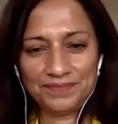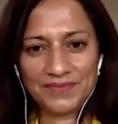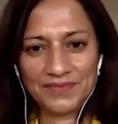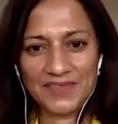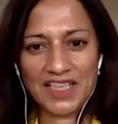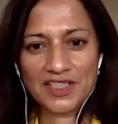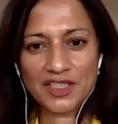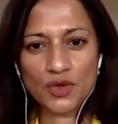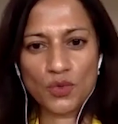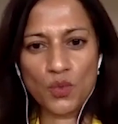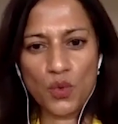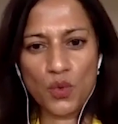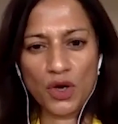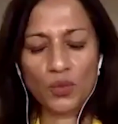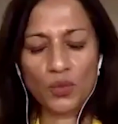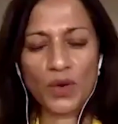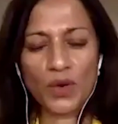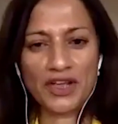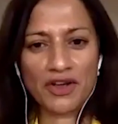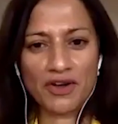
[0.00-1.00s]
It's a
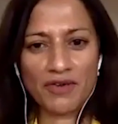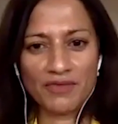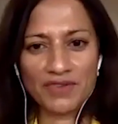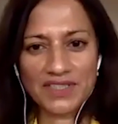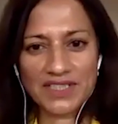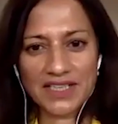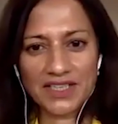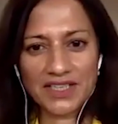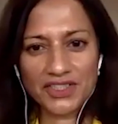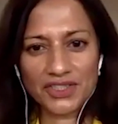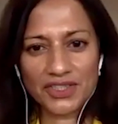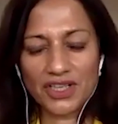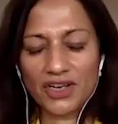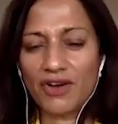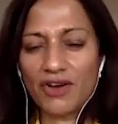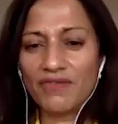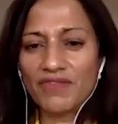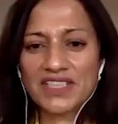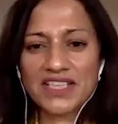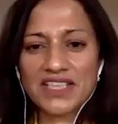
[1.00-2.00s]
one-way conversation, and
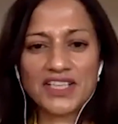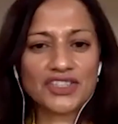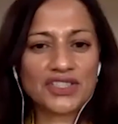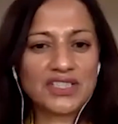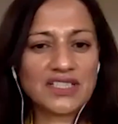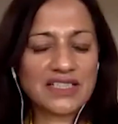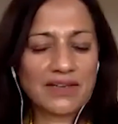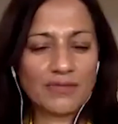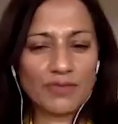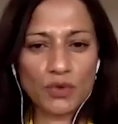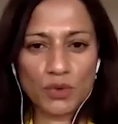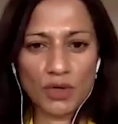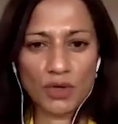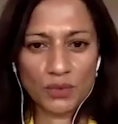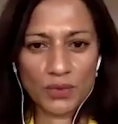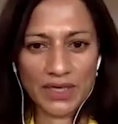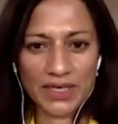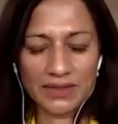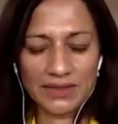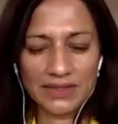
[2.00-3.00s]
conversation is never one
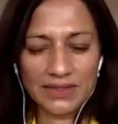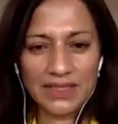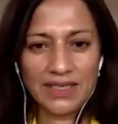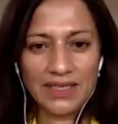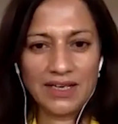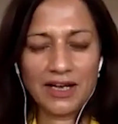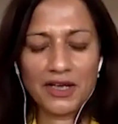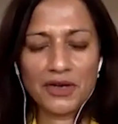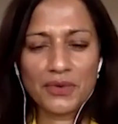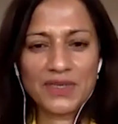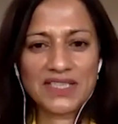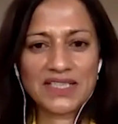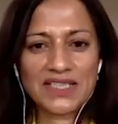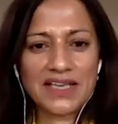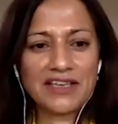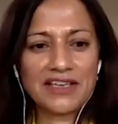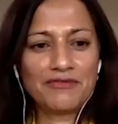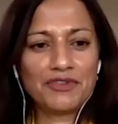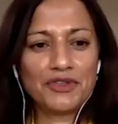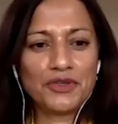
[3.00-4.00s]
way. I always
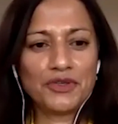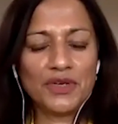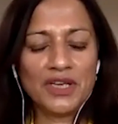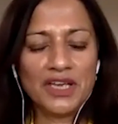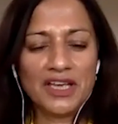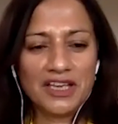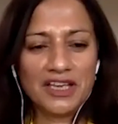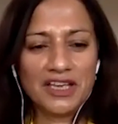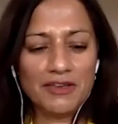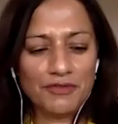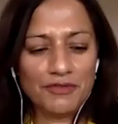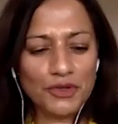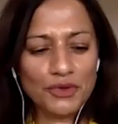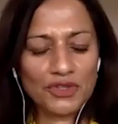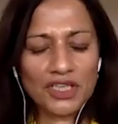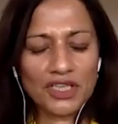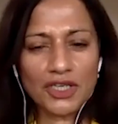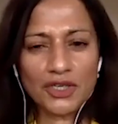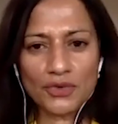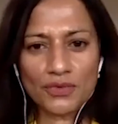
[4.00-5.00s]
say, if you
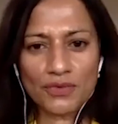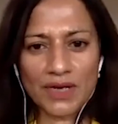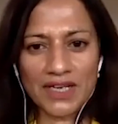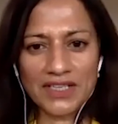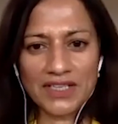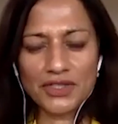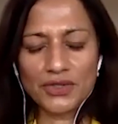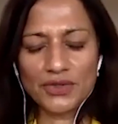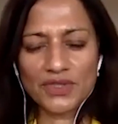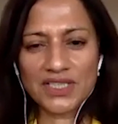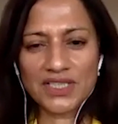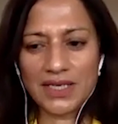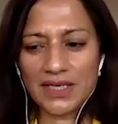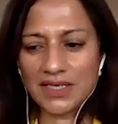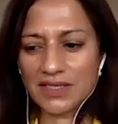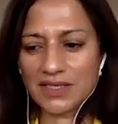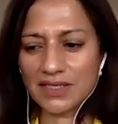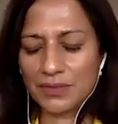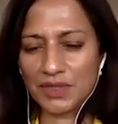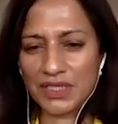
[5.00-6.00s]
think you're right and you're telling
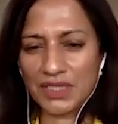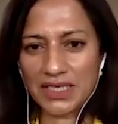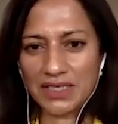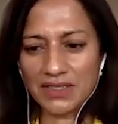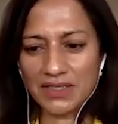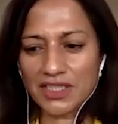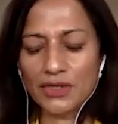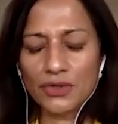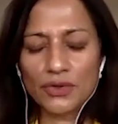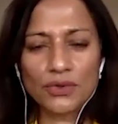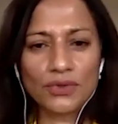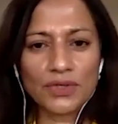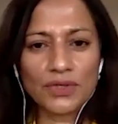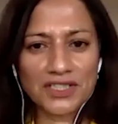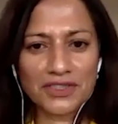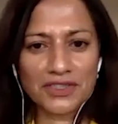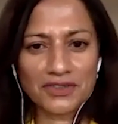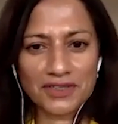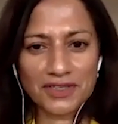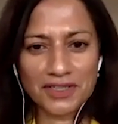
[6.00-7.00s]
somebody else, don't call it
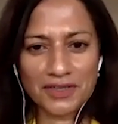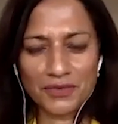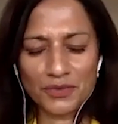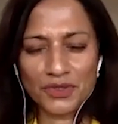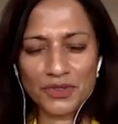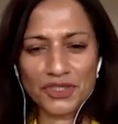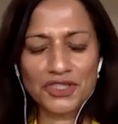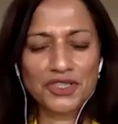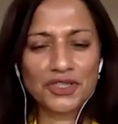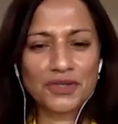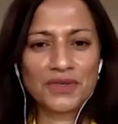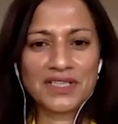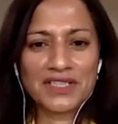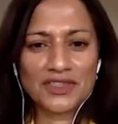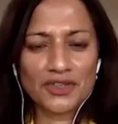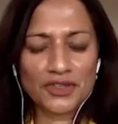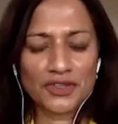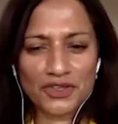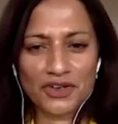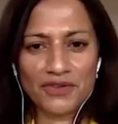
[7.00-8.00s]
what to do. It's
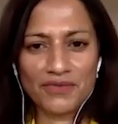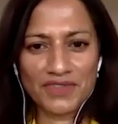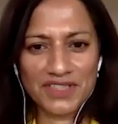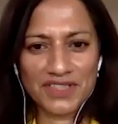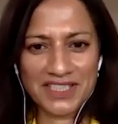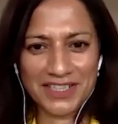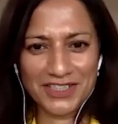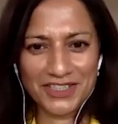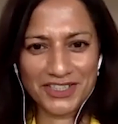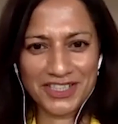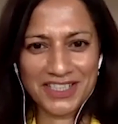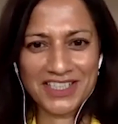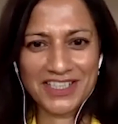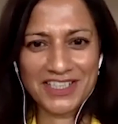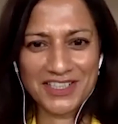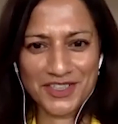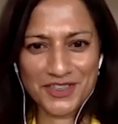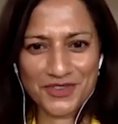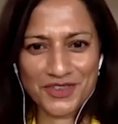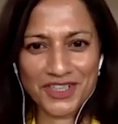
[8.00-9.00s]
not a conversation, it's an
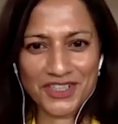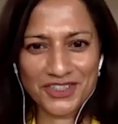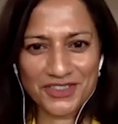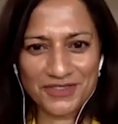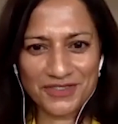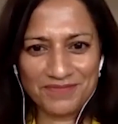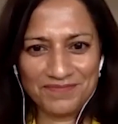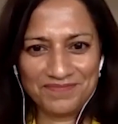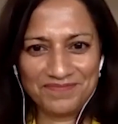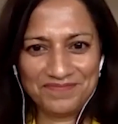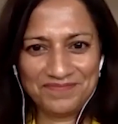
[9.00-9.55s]
instruction.